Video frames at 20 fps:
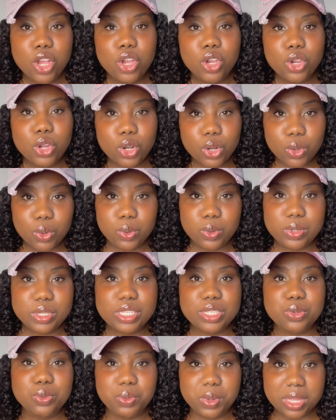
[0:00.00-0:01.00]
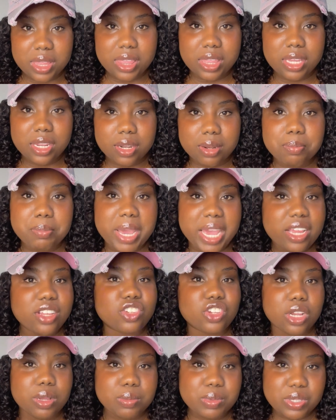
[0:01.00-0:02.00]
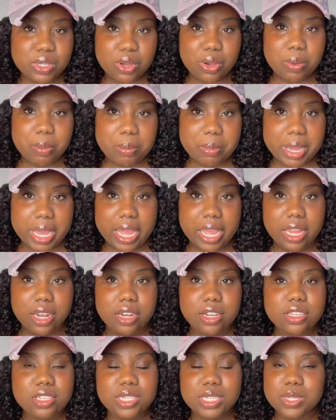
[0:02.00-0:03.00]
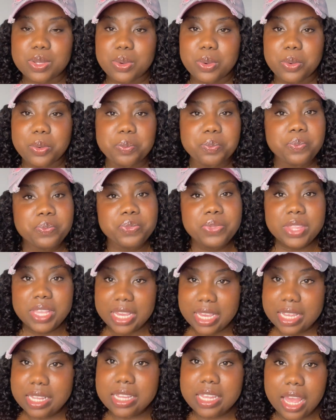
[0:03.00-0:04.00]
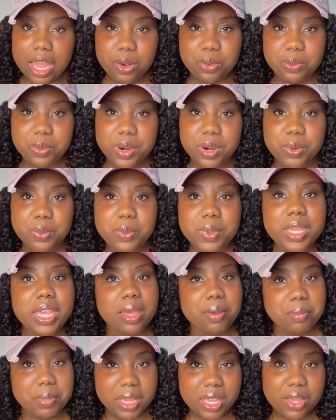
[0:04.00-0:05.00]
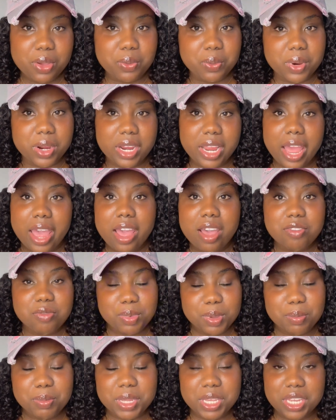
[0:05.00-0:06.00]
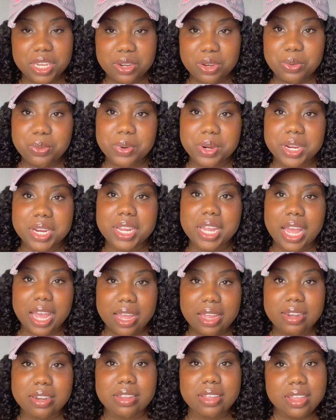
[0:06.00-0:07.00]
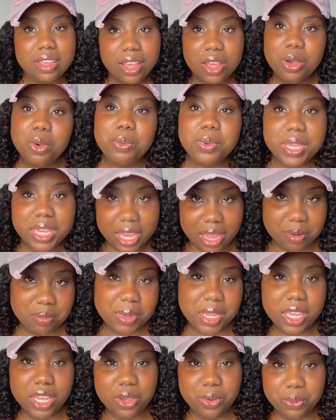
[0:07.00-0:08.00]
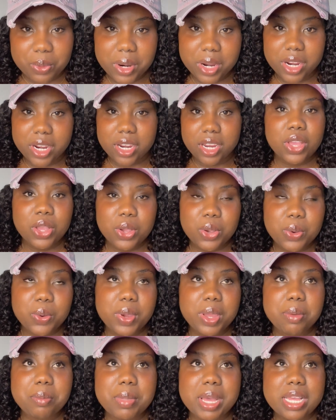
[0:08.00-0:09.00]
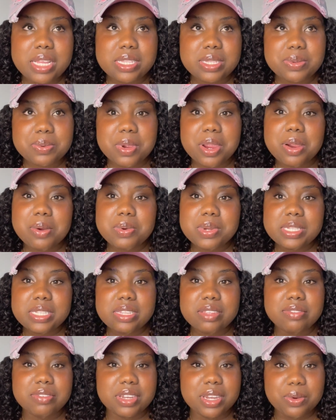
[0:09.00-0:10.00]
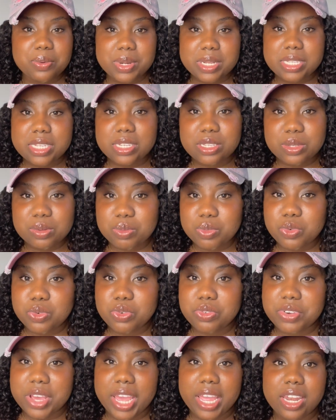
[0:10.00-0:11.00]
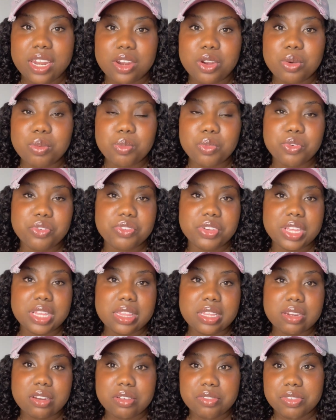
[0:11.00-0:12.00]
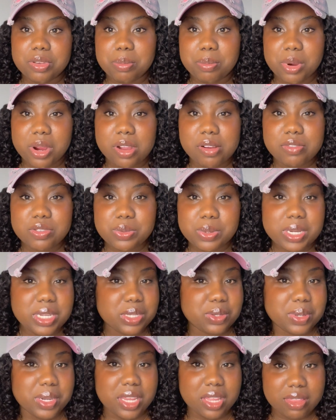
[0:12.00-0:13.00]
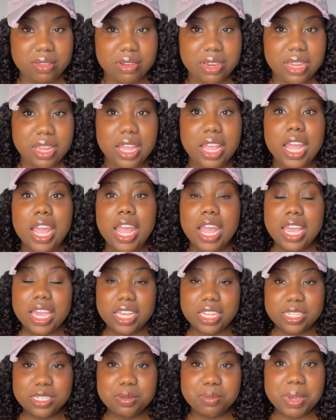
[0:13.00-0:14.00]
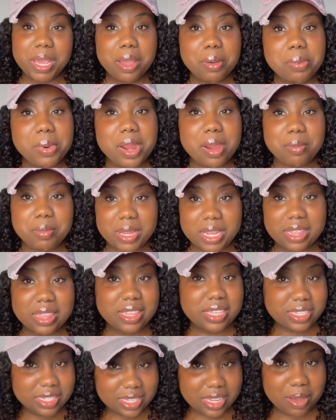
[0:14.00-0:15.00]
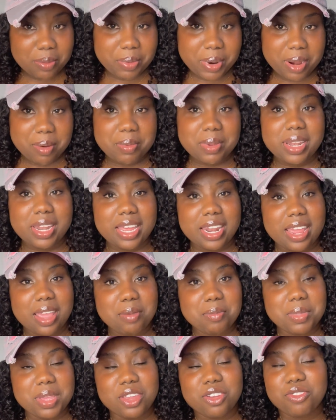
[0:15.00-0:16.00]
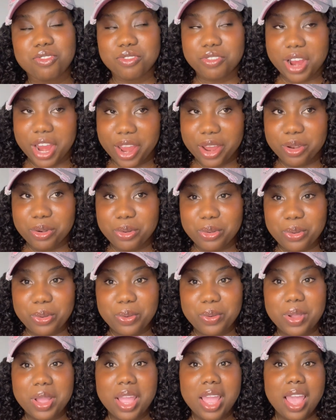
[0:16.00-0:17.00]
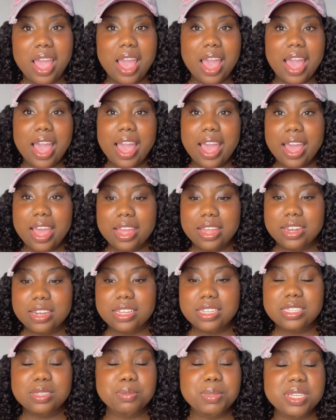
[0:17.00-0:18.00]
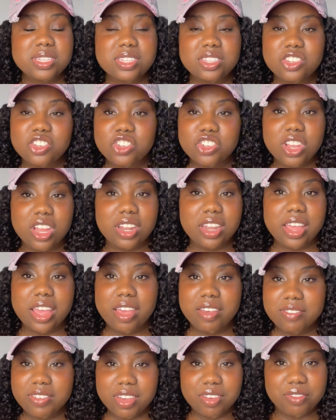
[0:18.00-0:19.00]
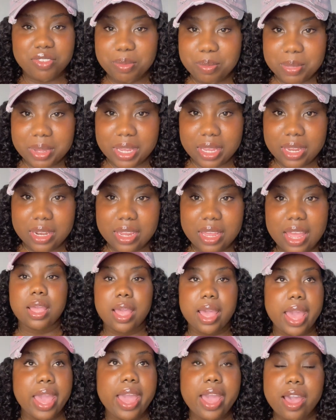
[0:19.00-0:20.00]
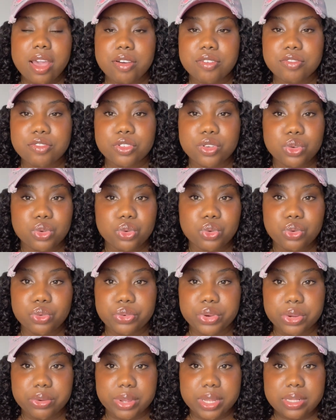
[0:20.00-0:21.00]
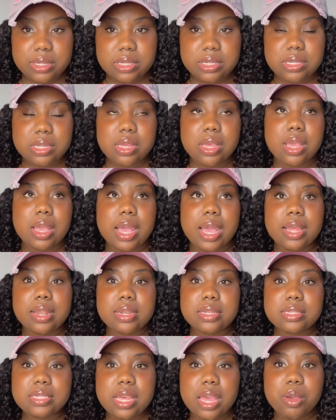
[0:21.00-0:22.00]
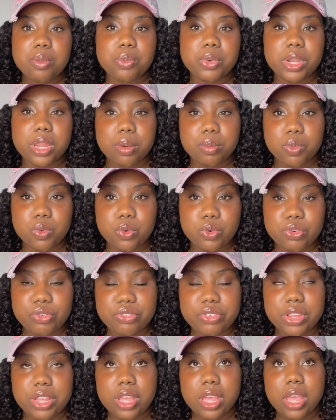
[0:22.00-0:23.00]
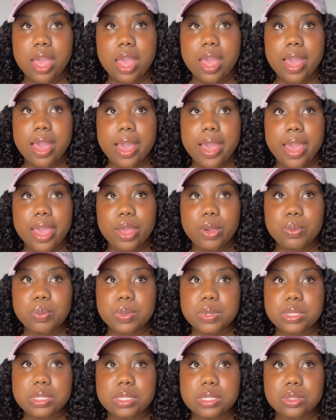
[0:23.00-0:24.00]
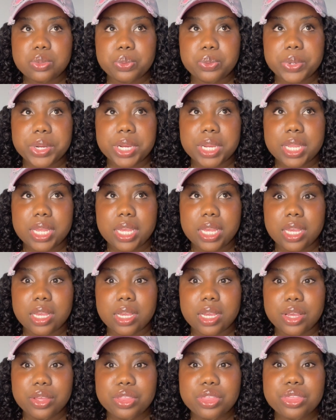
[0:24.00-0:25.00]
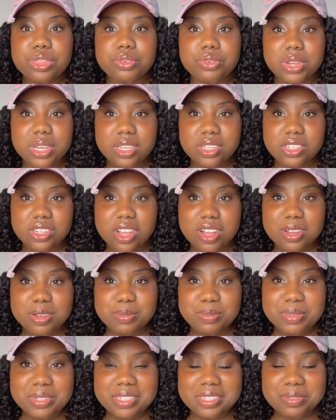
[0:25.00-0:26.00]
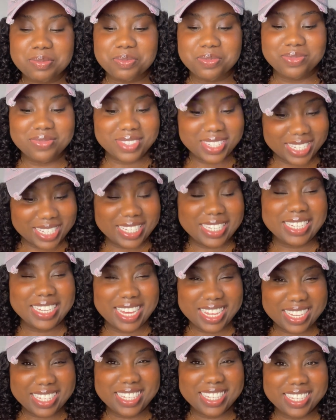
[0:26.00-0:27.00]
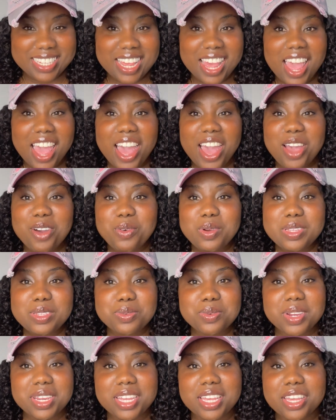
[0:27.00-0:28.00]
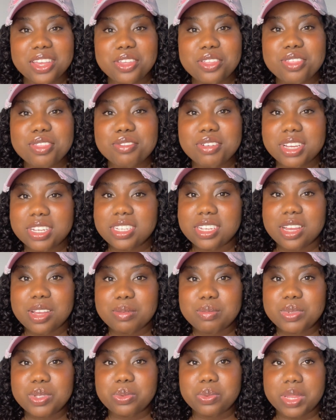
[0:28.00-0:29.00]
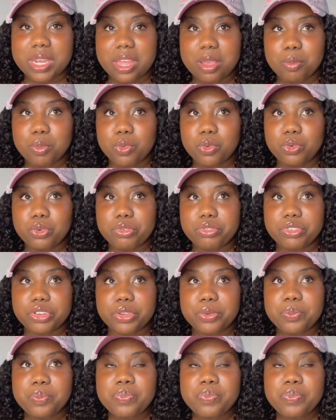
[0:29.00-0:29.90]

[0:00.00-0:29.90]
close with my jobs combined. So it can work. We can make it work. I have been making it work, and we can make it work. Going back to where I was living, I wanted to move. I ended up moving the November of 2023 into my apartment, this apartment that I'm in right now. And it's the best decision I've ever made. I have no regrets. At the time when I moved, I was working 3 jobs. Yes, I was working 3 jobs when I moved.